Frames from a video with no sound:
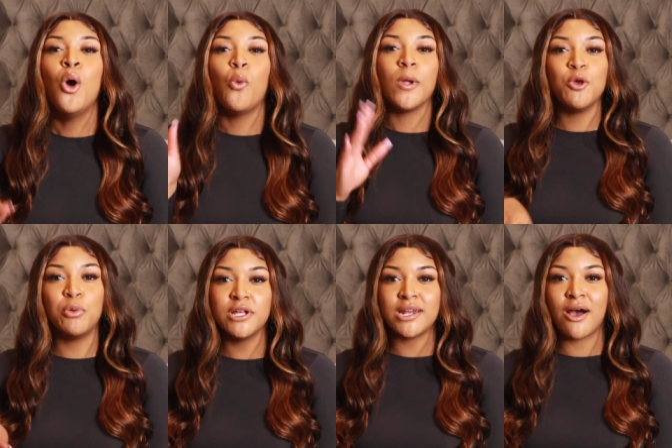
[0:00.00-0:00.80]
when you
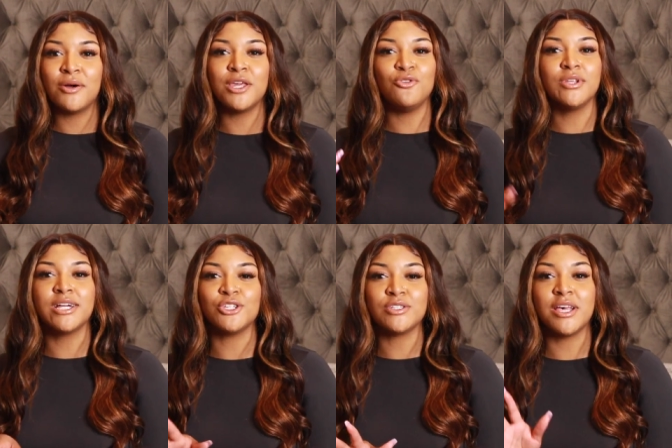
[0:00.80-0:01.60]
put it on and you look
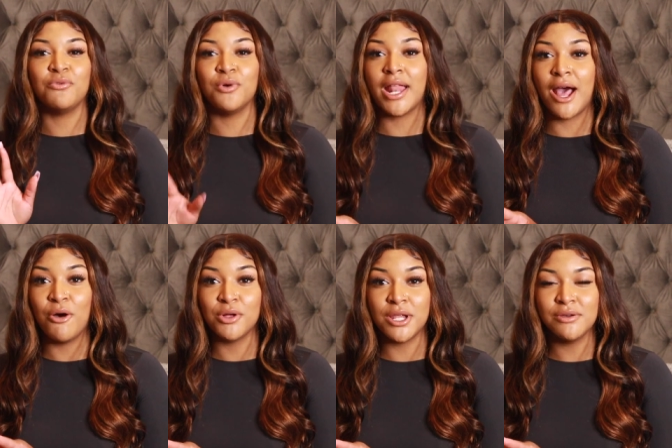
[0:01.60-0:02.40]
at yourself
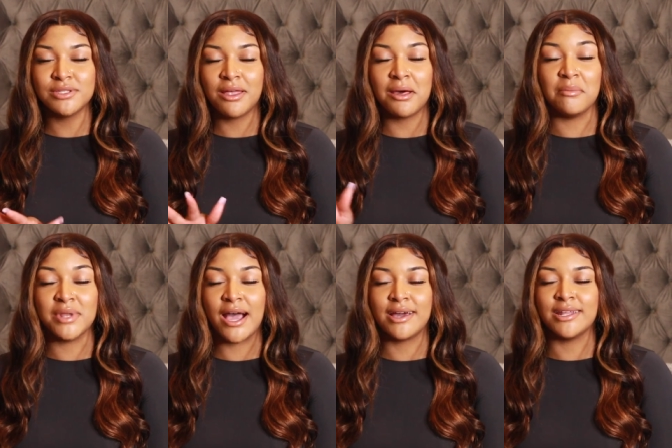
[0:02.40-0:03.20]
without clothes on I'm
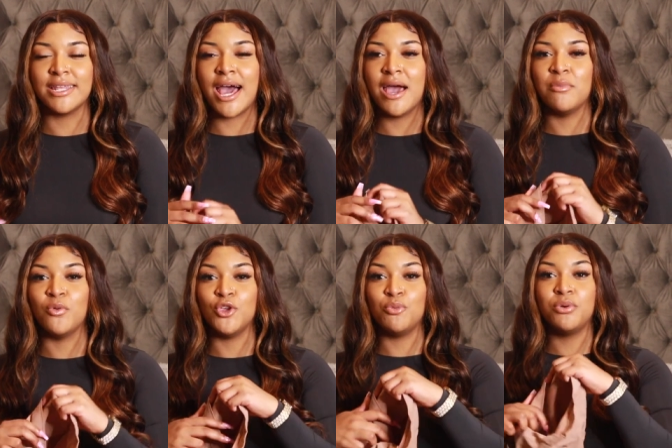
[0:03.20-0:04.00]
not gonna lie but
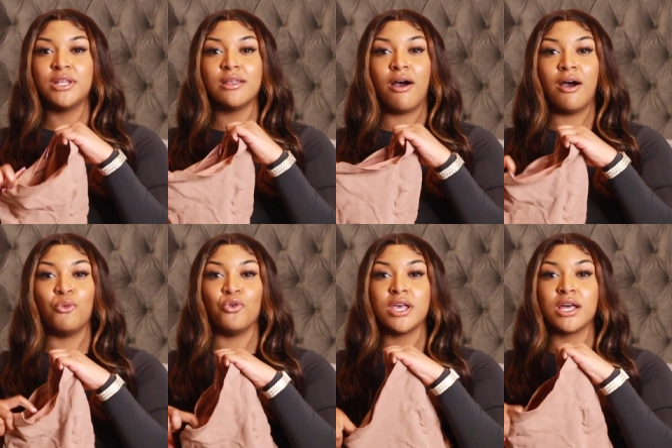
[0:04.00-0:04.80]
when you put it
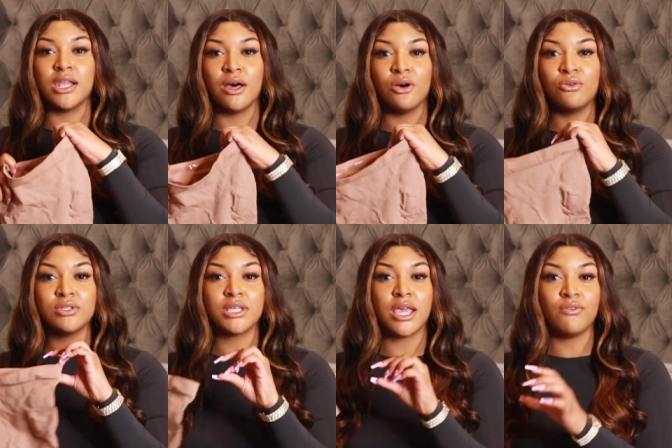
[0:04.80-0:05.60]
on with
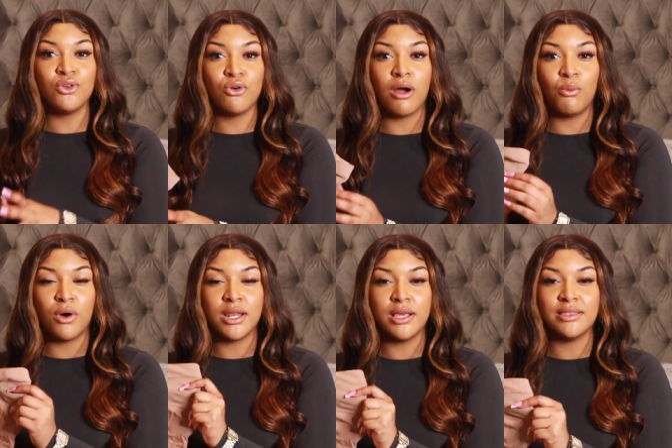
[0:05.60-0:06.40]
clothes if you are
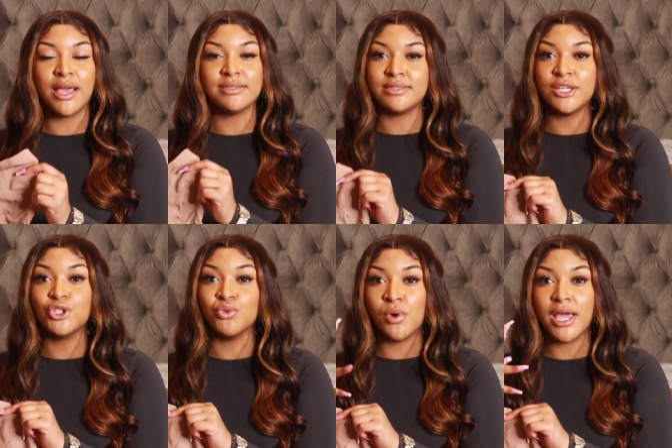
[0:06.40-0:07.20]
wanting that
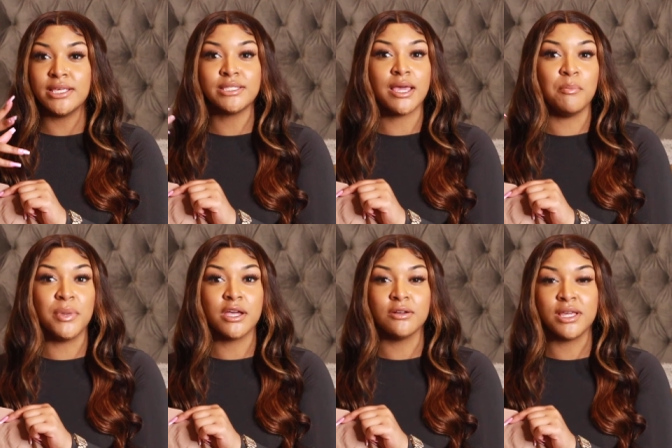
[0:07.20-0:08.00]
cinch waist and
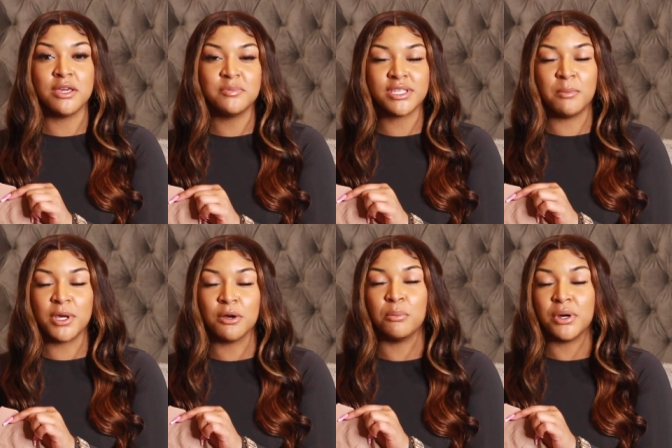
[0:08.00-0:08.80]
bigger hips and
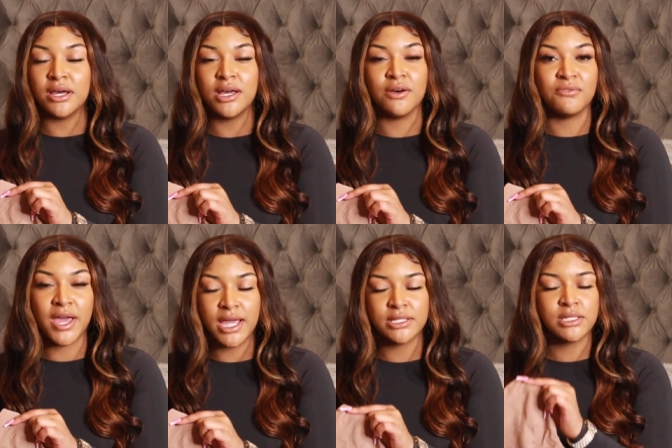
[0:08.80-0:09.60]
bigger butt
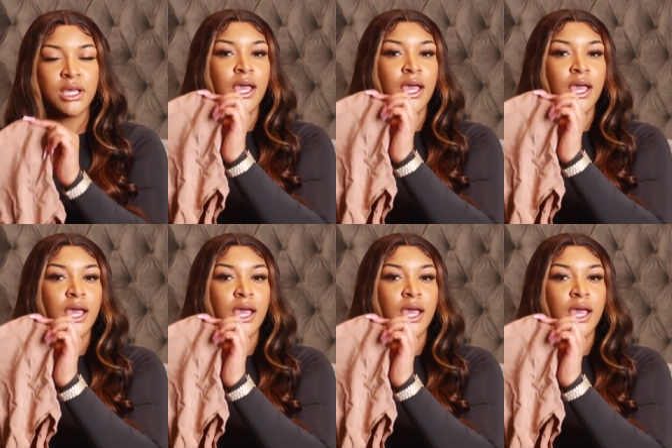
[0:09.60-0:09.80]
effect